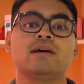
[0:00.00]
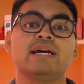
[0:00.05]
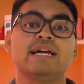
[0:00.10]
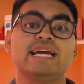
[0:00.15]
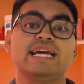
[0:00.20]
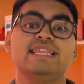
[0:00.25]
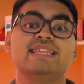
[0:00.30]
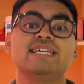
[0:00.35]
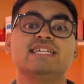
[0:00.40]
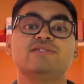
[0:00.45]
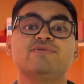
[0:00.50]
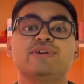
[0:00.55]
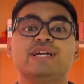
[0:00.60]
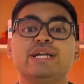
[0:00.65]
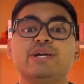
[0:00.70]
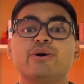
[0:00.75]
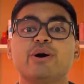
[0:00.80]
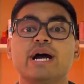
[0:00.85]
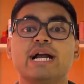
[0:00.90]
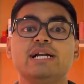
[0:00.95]
In this
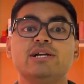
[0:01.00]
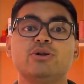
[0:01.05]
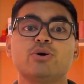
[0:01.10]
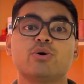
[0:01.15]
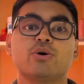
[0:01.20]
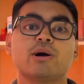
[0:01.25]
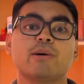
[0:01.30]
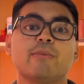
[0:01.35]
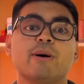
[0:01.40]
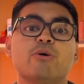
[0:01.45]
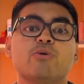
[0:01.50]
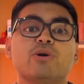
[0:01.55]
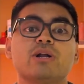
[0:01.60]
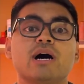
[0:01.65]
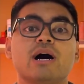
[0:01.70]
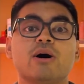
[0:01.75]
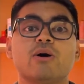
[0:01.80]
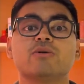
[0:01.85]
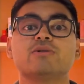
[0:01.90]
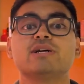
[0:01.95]
video I'll talk about
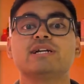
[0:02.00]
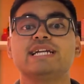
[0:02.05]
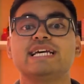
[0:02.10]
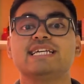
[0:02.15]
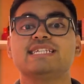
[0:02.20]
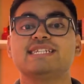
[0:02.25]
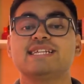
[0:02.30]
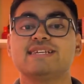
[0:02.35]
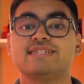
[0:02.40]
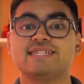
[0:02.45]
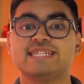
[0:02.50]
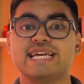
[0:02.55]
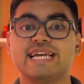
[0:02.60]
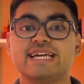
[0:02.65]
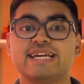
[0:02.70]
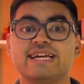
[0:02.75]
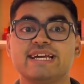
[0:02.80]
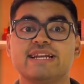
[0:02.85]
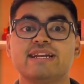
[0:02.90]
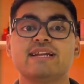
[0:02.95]
how the test is
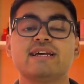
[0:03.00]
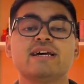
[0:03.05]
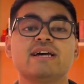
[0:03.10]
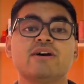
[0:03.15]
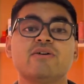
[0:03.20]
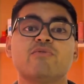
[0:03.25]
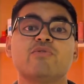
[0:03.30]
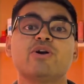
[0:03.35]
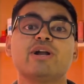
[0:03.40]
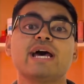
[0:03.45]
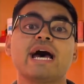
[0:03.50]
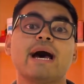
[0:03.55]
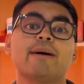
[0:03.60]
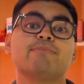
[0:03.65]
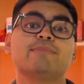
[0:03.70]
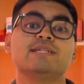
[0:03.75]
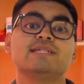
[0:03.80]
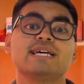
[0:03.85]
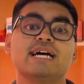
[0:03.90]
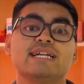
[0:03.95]
taken, what
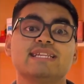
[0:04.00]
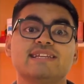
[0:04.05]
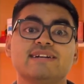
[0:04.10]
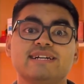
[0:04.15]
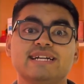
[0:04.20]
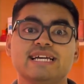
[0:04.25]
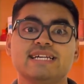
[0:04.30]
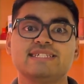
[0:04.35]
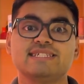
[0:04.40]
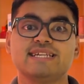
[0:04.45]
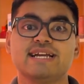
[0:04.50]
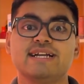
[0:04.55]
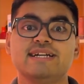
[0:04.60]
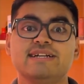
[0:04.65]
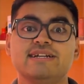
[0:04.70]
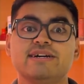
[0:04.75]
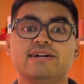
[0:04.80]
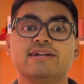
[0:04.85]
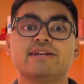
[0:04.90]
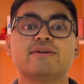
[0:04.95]
happens at the test
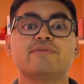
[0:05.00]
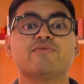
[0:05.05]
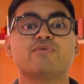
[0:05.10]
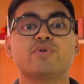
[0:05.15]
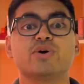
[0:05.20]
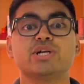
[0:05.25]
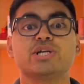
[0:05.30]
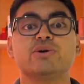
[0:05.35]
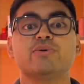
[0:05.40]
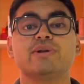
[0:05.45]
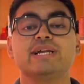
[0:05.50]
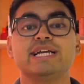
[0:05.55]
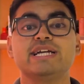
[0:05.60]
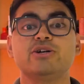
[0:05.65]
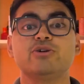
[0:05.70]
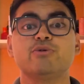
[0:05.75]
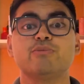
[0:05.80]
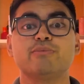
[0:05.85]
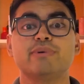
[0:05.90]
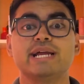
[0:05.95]
center, what you need
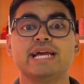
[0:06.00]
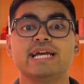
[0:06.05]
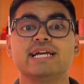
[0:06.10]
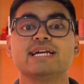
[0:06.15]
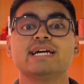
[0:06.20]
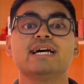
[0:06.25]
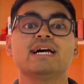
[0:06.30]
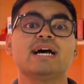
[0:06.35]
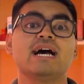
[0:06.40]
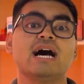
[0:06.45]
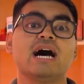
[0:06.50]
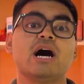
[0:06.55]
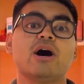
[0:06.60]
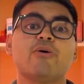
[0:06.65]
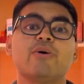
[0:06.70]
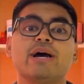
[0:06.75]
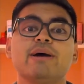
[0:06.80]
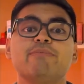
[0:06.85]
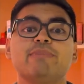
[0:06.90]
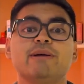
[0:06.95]
to bring,
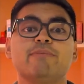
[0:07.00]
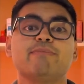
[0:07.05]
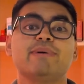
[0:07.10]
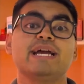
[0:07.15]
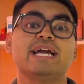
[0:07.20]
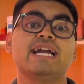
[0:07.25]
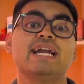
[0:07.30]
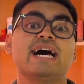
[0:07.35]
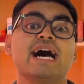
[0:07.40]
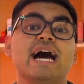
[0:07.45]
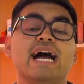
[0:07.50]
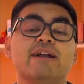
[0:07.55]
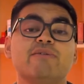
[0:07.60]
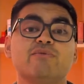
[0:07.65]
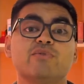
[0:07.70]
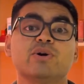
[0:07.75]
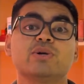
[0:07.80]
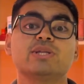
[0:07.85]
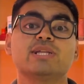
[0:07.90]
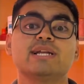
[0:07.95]
how I prepared and
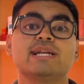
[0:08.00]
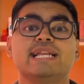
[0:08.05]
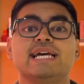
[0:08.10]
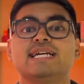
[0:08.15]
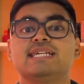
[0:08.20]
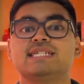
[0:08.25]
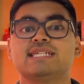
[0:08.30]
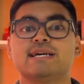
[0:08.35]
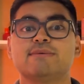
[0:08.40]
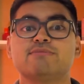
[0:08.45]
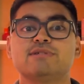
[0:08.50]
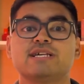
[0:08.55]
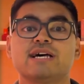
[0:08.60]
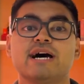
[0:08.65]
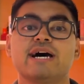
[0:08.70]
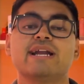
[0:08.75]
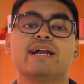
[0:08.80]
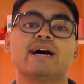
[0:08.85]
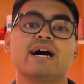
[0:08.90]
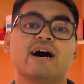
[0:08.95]
what the next steps
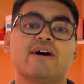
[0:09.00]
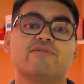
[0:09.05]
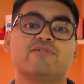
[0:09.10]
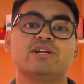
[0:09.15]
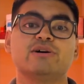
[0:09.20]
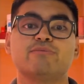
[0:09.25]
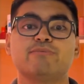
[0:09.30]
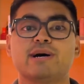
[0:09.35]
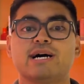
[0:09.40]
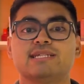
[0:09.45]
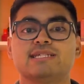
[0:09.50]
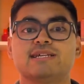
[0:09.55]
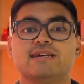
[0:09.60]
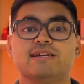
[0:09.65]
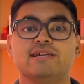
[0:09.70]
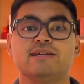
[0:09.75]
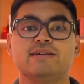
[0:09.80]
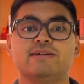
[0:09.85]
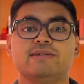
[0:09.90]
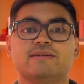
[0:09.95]
are after
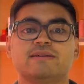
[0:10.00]
passing.